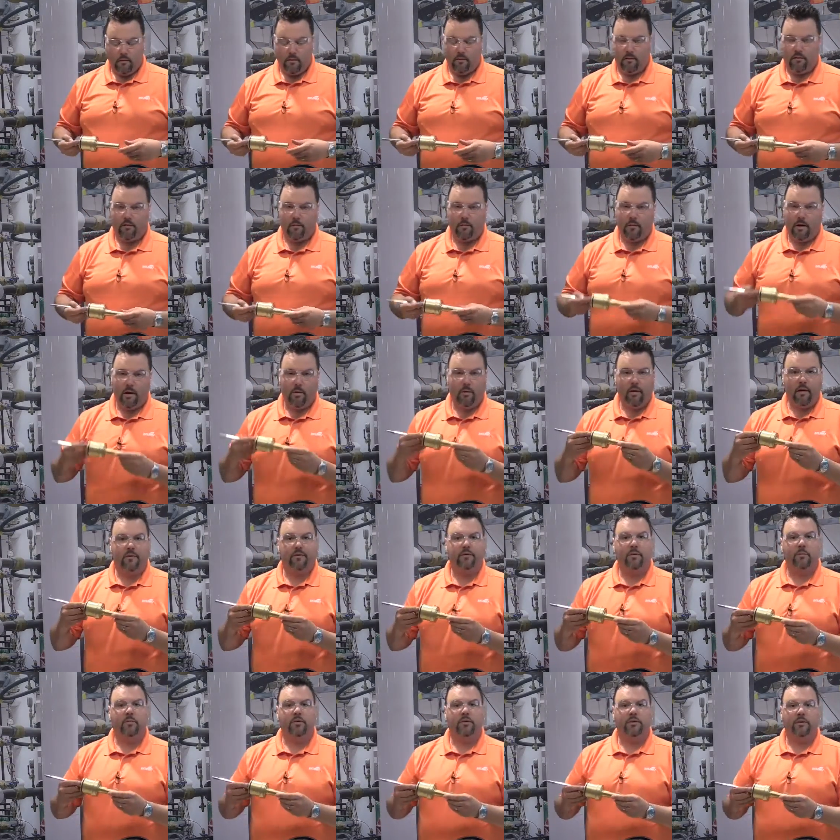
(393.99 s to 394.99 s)
From here, we have
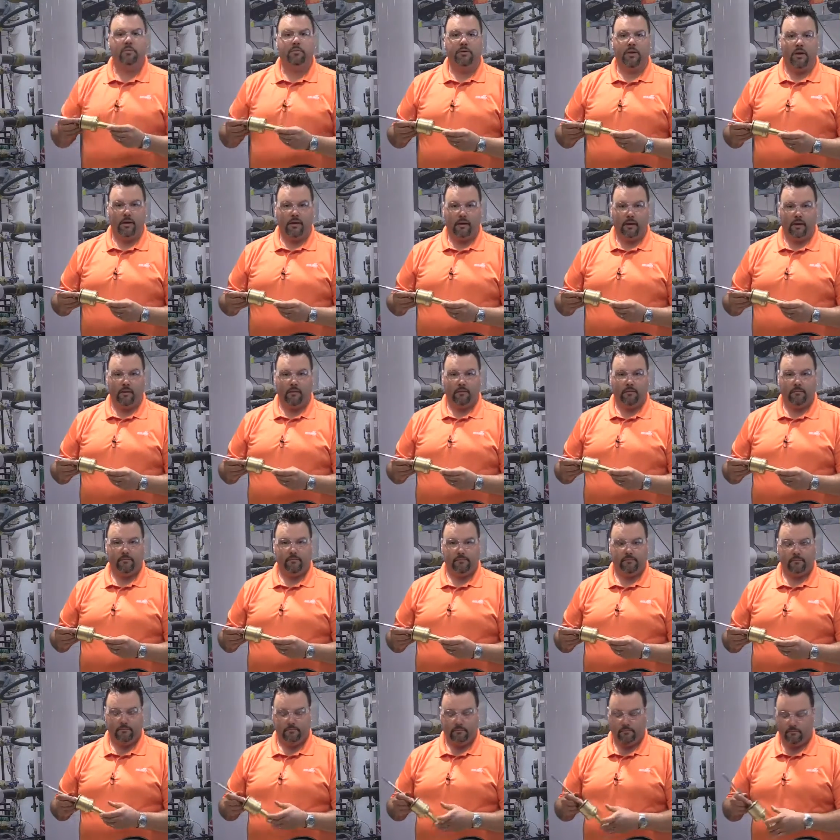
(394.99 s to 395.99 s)
to put the plug in.
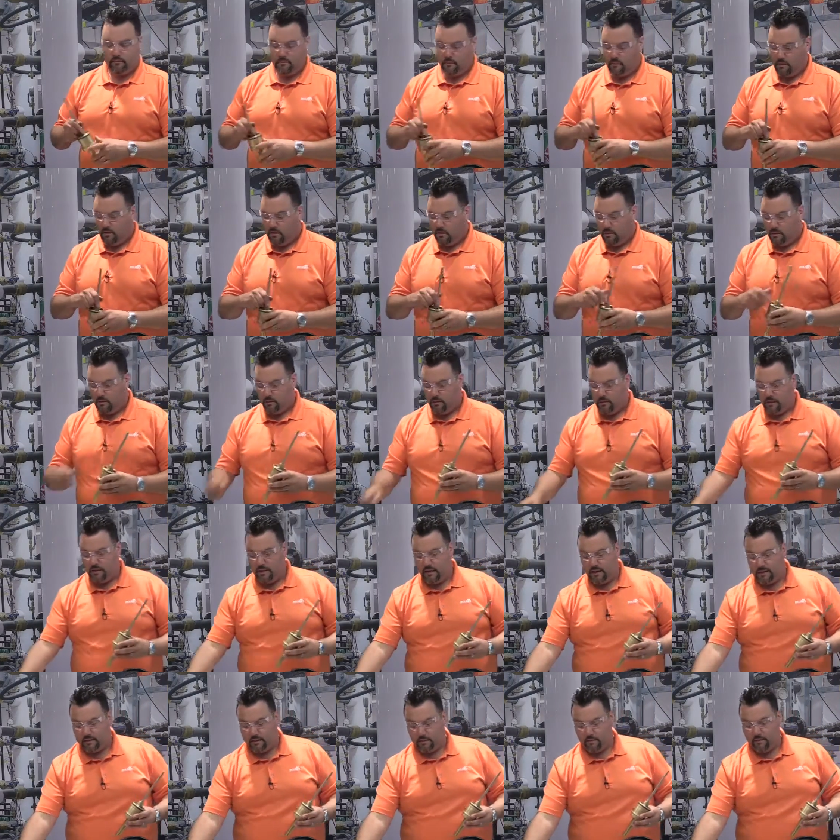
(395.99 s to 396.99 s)
We
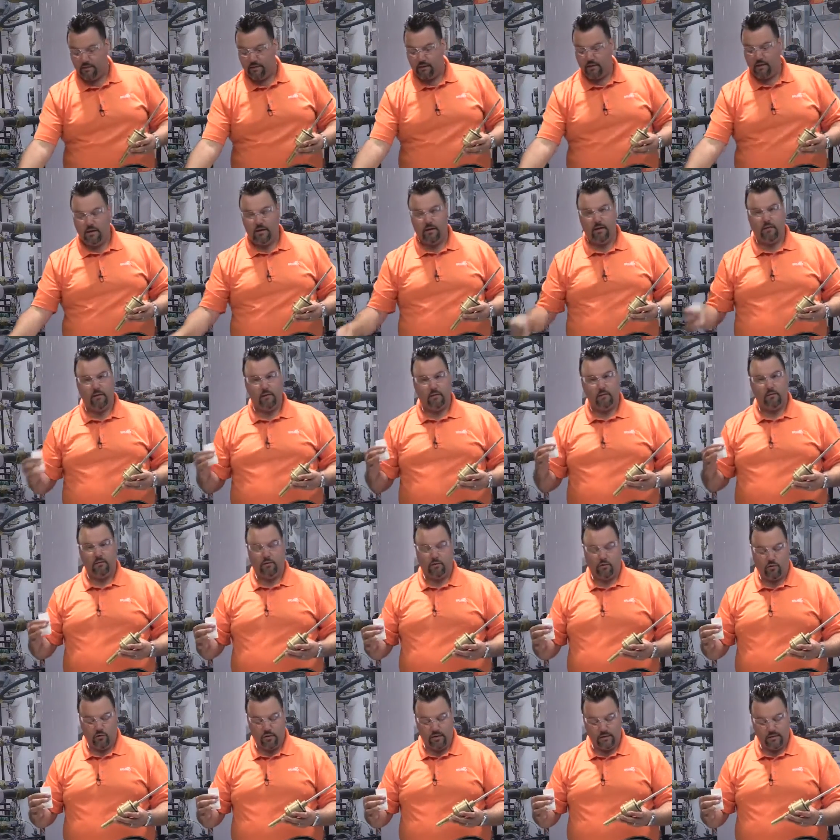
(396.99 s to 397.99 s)
take some of the
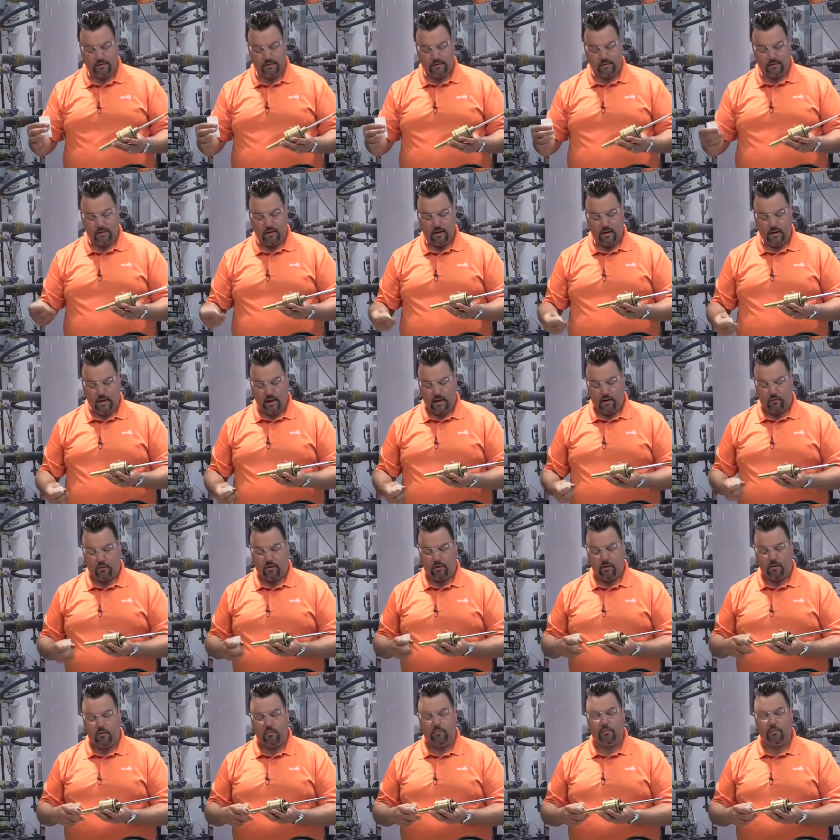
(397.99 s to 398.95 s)
grease, and we're going to